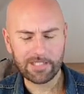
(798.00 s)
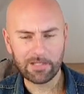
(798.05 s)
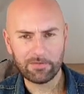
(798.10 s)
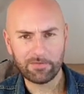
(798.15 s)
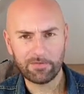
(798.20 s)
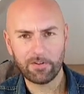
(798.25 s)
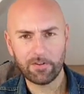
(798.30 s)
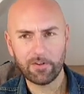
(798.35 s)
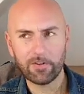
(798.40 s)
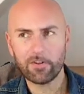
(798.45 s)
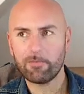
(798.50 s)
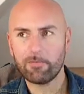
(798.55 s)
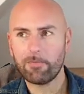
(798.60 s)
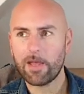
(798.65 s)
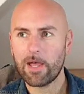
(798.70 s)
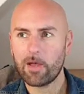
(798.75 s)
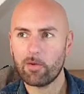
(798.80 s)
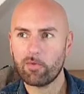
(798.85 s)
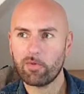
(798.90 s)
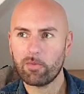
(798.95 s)
Fleur de
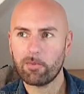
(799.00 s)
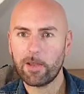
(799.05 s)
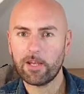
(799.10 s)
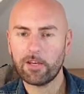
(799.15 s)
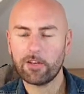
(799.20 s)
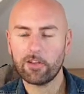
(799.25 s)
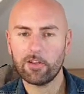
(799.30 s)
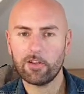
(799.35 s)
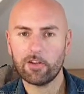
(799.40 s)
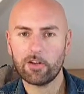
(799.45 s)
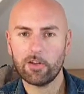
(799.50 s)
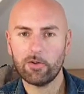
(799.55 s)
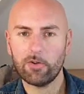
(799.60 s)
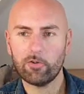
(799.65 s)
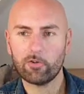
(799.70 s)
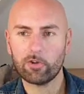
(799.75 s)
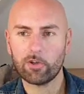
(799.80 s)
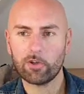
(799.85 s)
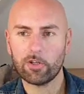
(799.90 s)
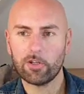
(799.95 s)
Mal, if I made a
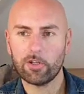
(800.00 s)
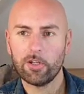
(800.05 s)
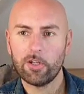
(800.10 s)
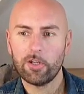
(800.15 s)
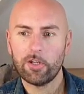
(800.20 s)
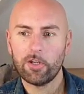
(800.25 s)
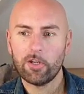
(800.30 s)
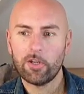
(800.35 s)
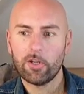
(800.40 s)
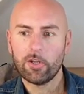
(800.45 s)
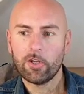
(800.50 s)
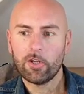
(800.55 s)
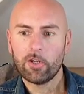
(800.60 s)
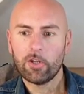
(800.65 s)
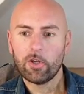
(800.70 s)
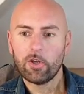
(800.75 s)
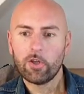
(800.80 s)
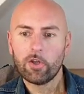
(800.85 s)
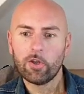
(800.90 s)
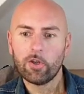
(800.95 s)
conclusion,
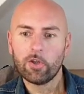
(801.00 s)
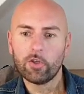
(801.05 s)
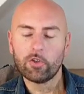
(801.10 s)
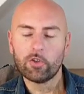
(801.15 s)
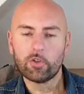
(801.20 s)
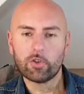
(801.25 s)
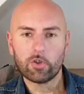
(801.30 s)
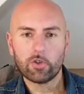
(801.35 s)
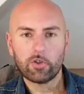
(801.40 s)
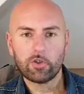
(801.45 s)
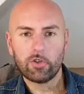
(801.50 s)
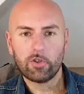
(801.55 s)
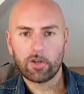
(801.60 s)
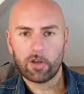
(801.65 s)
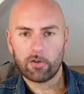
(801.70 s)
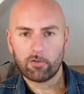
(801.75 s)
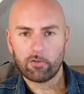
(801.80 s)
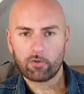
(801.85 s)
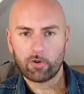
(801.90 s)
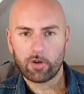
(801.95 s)
should you
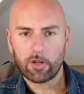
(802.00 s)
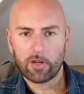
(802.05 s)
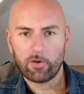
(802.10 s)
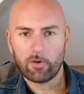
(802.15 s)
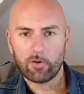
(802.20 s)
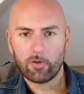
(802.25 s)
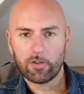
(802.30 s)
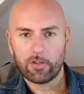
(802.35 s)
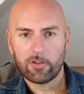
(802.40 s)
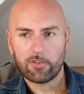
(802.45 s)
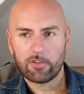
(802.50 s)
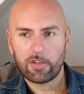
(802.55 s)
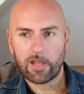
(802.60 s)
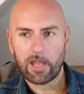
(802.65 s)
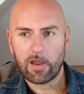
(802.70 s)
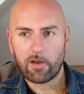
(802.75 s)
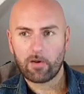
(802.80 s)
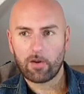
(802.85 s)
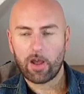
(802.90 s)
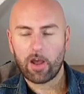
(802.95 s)
go and try and hunt this
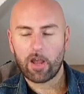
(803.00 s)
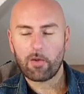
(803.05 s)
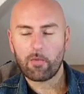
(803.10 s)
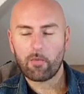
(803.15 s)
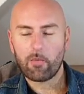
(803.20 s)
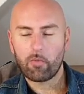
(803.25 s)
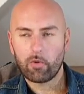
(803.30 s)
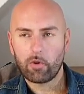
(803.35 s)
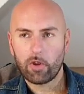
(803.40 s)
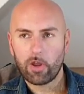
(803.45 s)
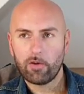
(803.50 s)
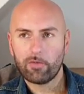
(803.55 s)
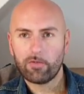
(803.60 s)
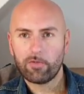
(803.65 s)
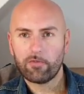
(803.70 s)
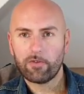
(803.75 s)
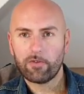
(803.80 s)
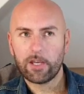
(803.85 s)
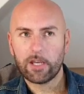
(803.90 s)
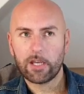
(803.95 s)
down, I
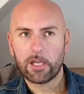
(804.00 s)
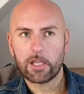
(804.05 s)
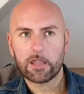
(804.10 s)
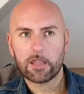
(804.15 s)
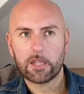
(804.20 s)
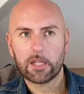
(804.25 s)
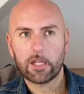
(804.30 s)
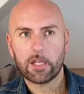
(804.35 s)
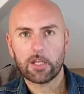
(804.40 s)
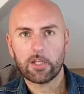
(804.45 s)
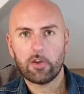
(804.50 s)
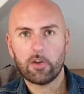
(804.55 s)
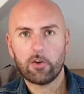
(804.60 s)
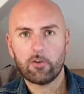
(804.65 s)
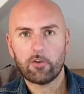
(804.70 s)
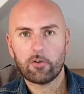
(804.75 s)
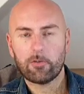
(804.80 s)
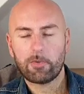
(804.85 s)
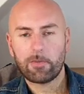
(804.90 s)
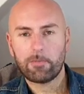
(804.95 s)
don't think that you
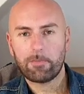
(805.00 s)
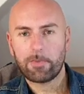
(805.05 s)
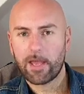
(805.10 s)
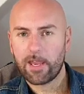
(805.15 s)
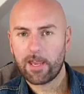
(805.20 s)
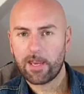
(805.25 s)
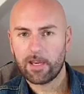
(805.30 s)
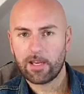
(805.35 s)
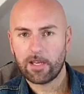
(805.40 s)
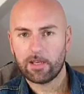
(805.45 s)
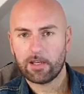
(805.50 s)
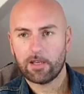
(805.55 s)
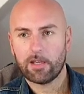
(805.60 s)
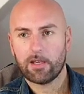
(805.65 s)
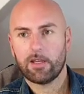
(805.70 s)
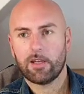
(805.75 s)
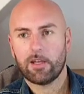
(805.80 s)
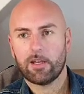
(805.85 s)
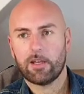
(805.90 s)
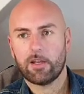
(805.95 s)
should be paying
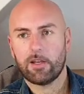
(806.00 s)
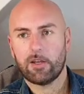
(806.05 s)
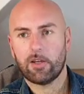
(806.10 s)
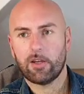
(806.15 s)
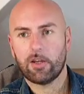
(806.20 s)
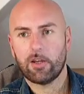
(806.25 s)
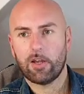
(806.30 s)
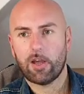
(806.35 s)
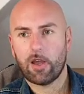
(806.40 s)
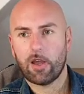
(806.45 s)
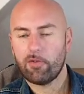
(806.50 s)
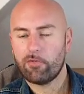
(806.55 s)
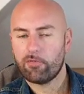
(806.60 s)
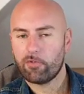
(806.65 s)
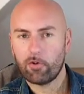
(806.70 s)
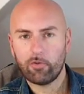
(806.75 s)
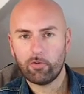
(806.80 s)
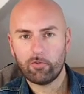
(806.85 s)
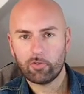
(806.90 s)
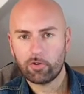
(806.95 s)

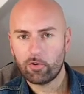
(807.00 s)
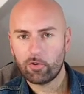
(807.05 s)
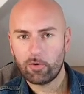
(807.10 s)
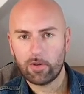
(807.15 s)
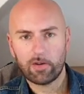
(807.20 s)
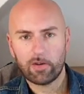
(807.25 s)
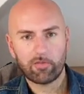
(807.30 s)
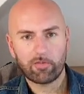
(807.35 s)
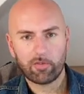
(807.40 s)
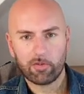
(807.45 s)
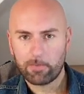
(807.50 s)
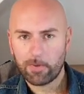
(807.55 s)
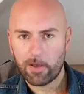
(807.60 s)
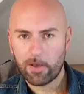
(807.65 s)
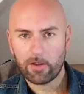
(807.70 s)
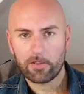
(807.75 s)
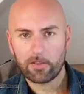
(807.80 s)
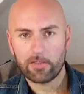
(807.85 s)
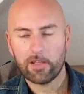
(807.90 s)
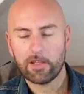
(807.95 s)
over 100 quid for a
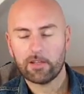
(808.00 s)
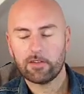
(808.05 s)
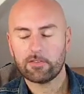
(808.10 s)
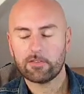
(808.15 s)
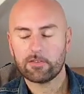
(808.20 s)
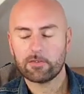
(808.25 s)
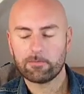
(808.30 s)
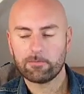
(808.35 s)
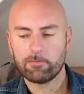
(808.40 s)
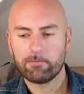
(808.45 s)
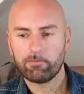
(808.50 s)
bottle of this.